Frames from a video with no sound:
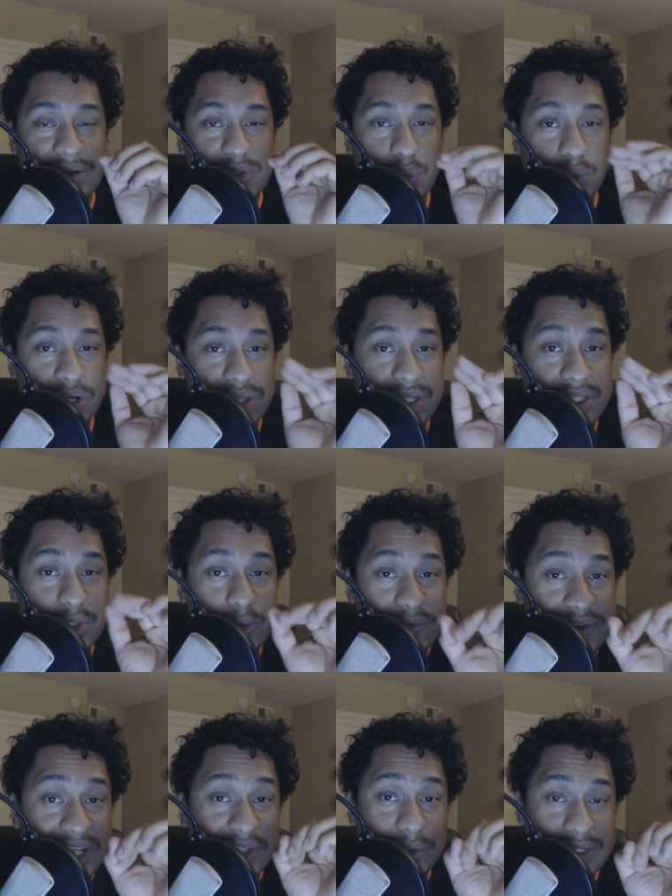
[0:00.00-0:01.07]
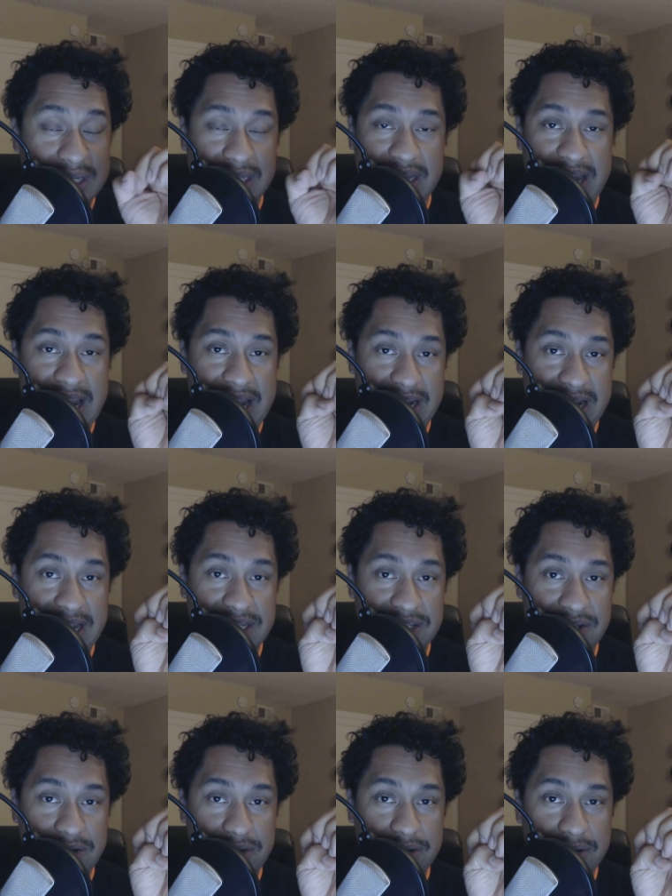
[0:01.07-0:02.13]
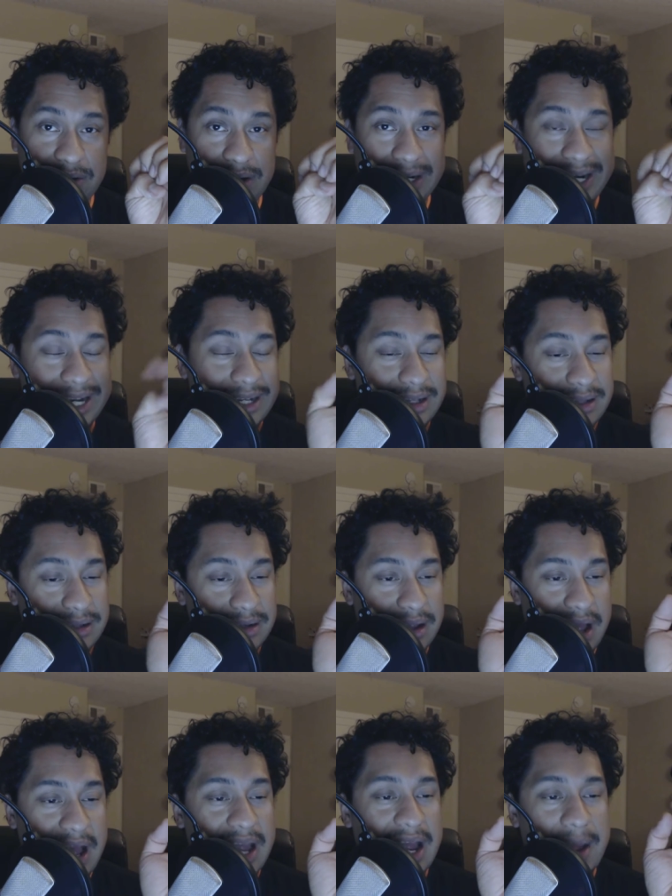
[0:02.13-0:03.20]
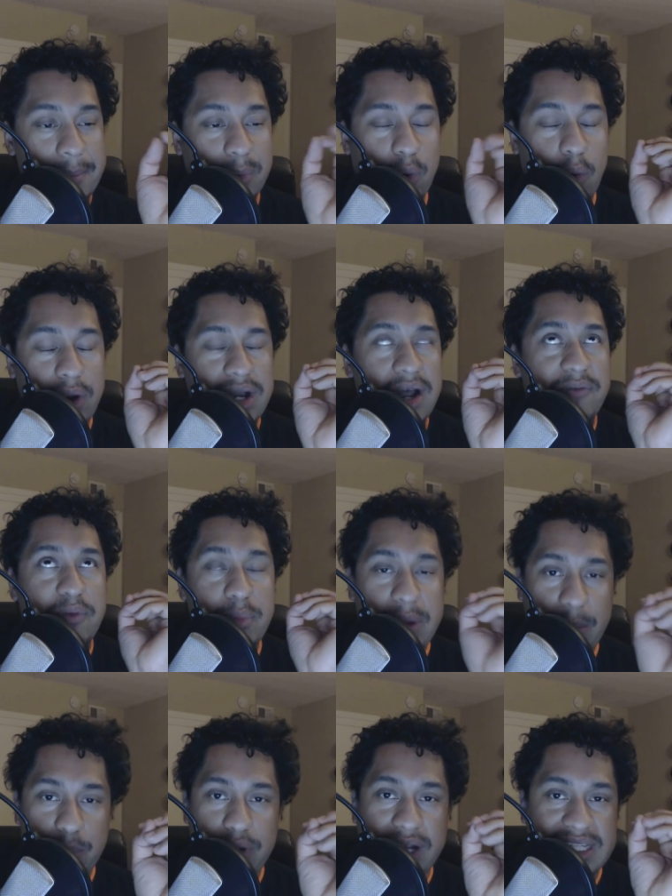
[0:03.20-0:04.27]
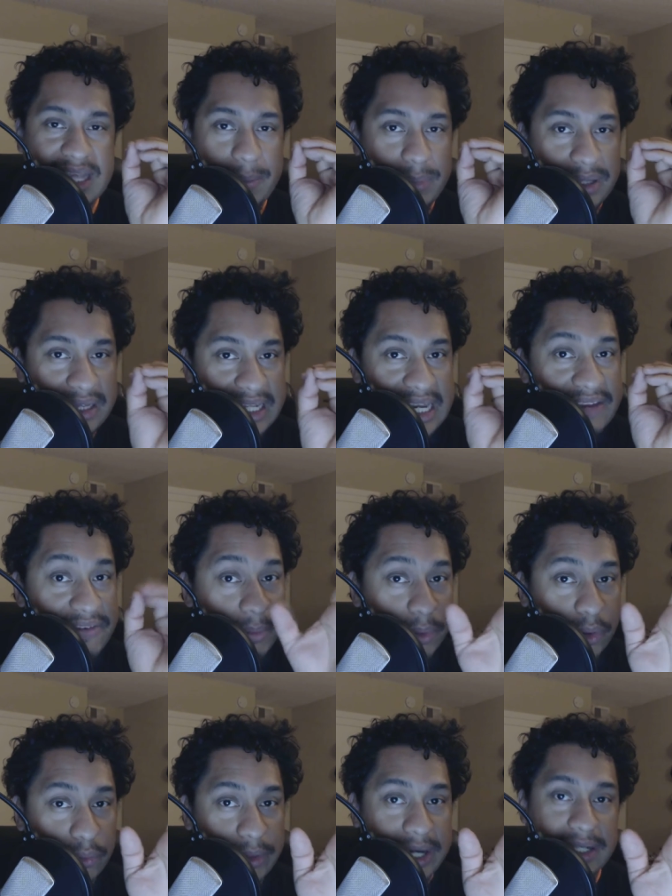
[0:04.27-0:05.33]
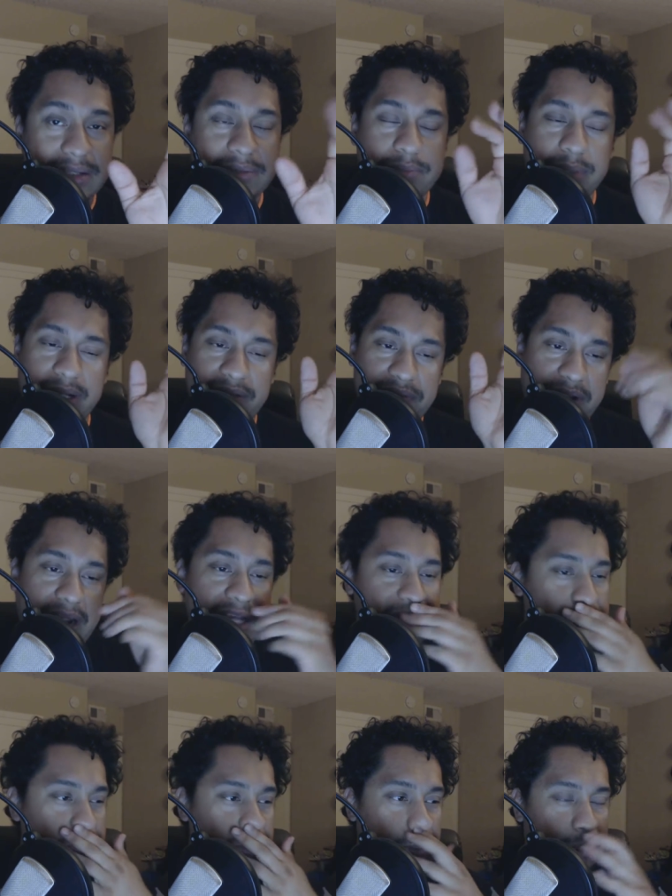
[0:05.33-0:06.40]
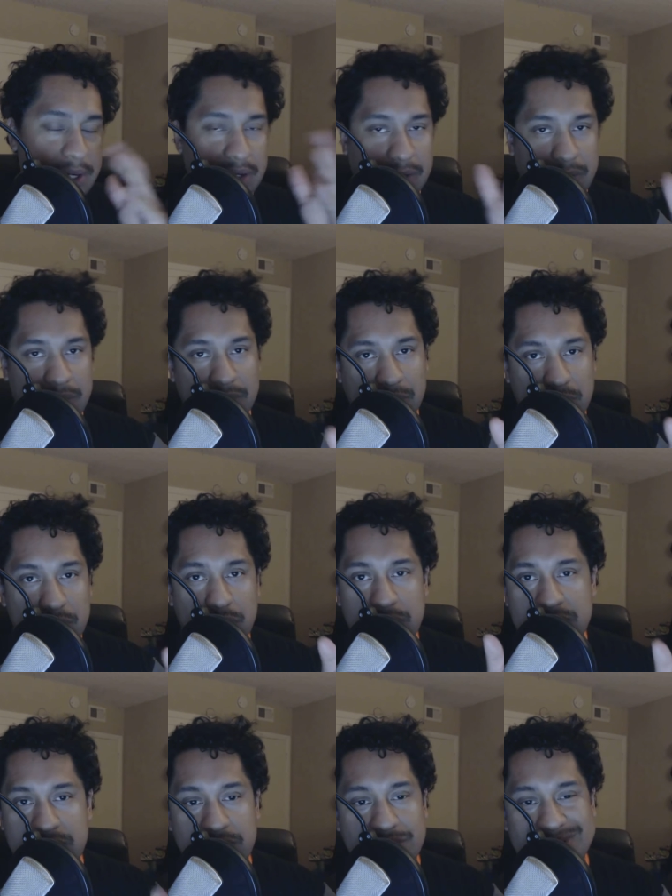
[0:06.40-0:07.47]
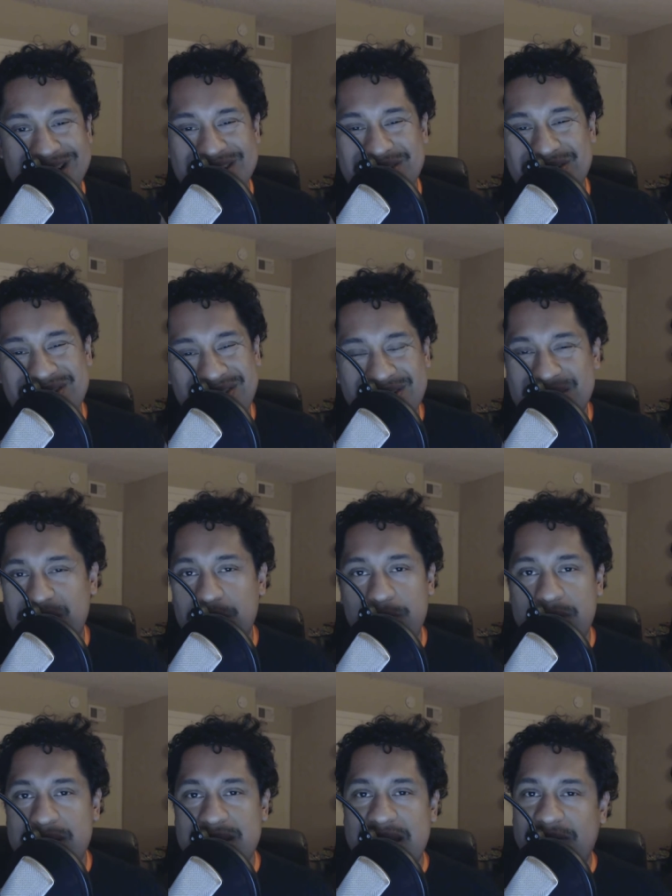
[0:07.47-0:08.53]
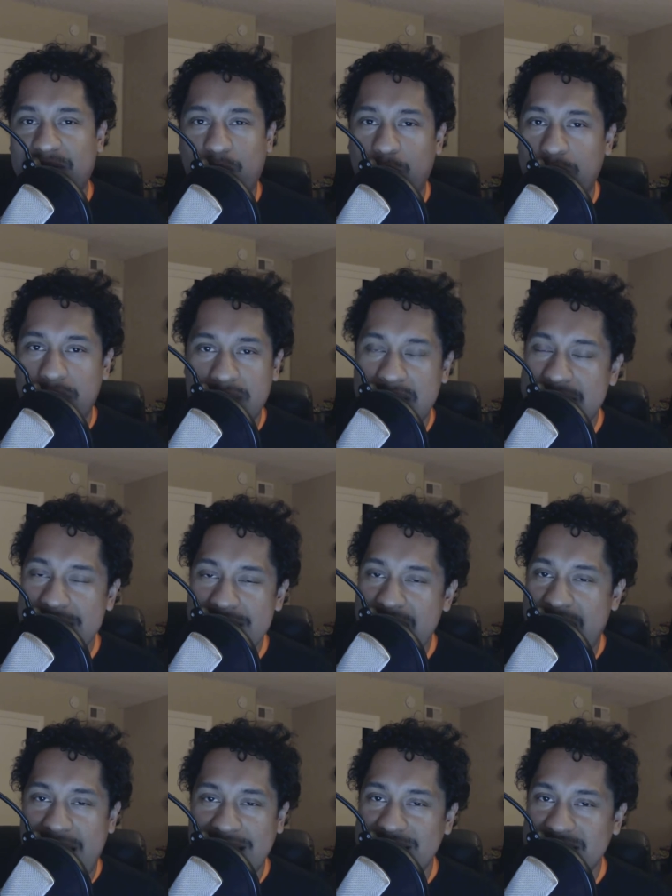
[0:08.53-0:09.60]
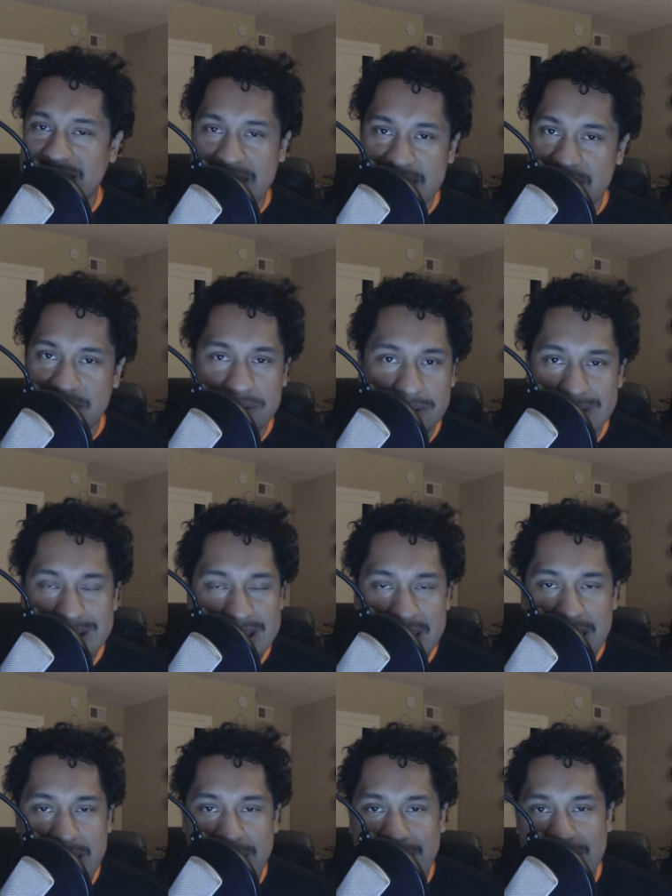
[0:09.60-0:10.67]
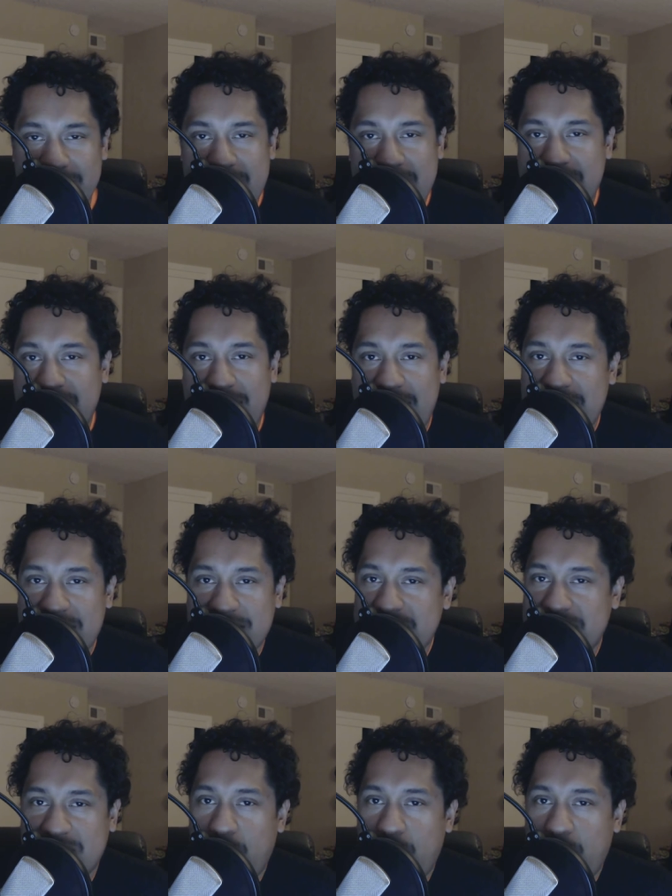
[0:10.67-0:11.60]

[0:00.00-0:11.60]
and it was one of the two victories that they had last year. Again, I, I'm going off of memory because I believe I'm correct. But if you guys, you know, want to go on Google and search it, I should search too, but it's after work. I just ate dinner, and I kind of